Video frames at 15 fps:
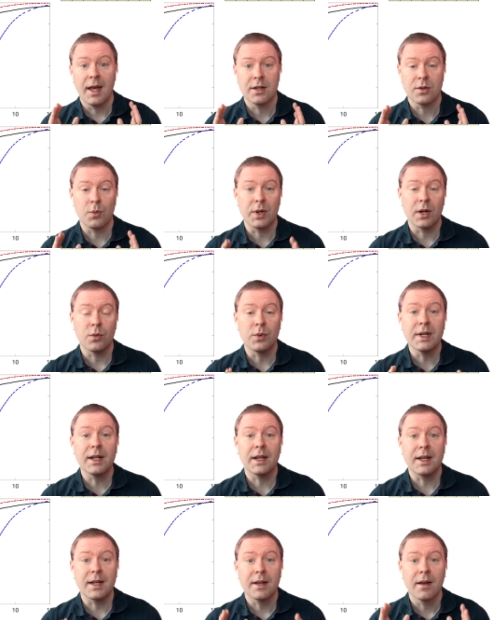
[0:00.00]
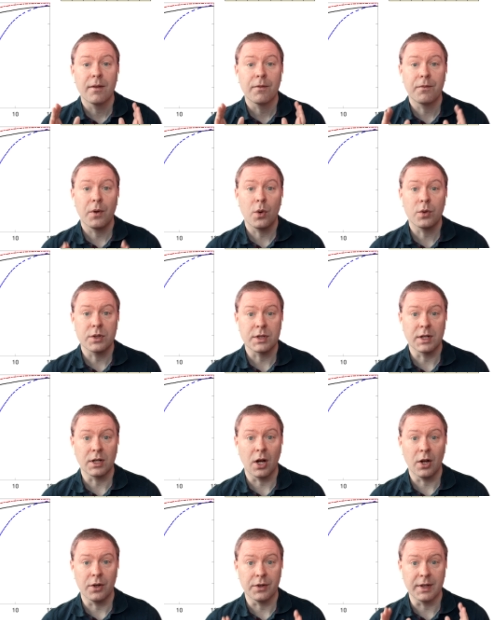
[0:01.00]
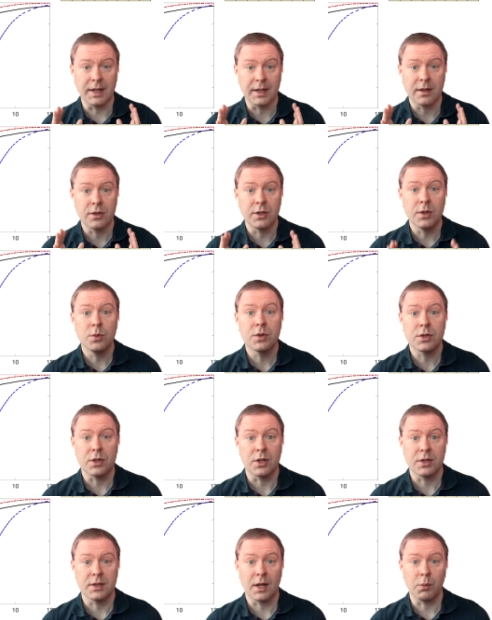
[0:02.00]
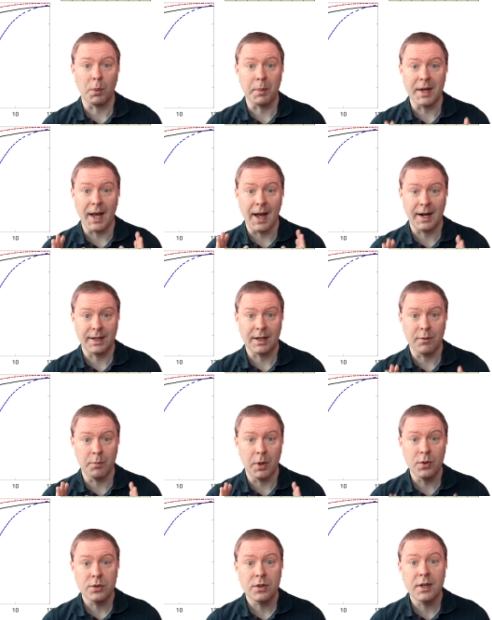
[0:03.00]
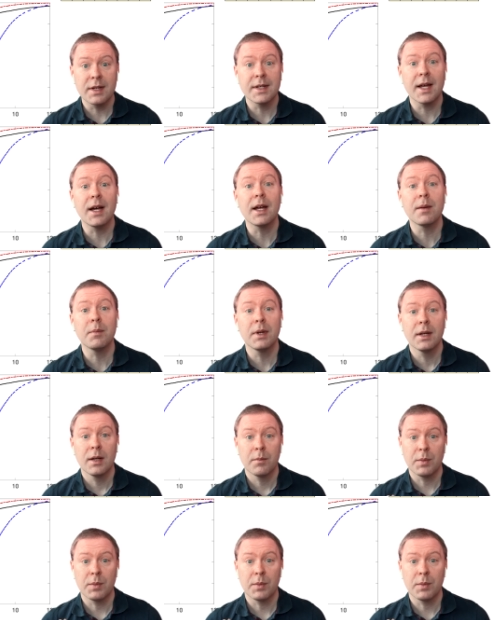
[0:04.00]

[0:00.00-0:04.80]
So we are really focusing on the juices that would be active most of the time